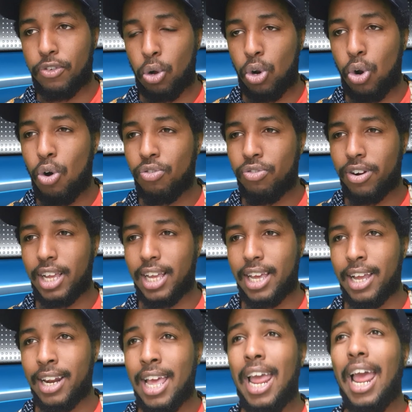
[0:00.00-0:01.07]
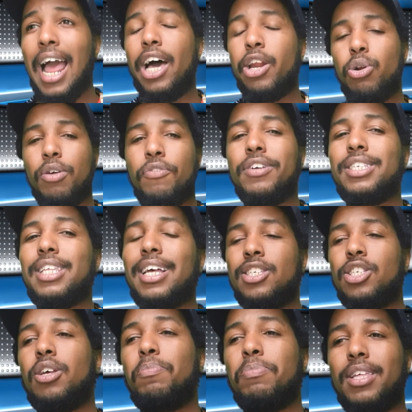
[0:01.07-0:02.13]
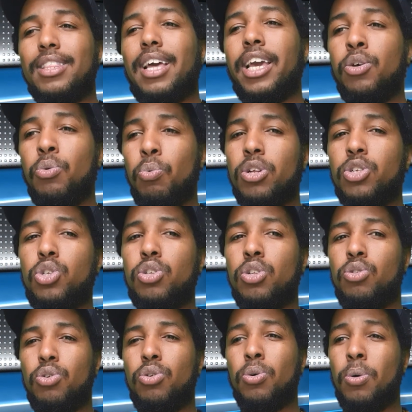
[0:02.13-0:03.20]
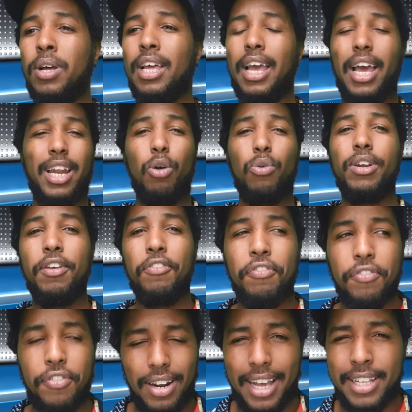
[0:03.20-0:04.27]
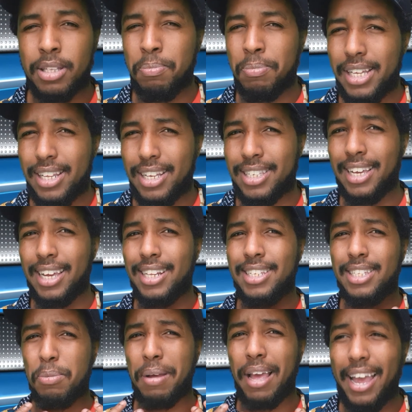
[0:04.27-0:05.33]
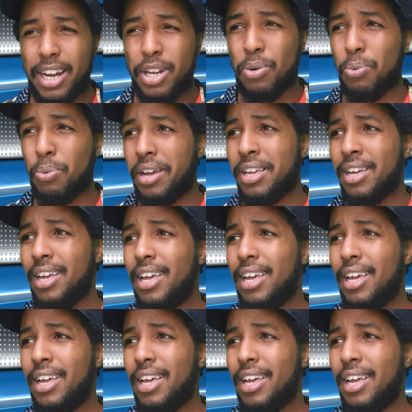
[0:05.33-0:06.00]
all over again. I don't know if that's something that he wants to do. And I already feel like the media's against him anyway.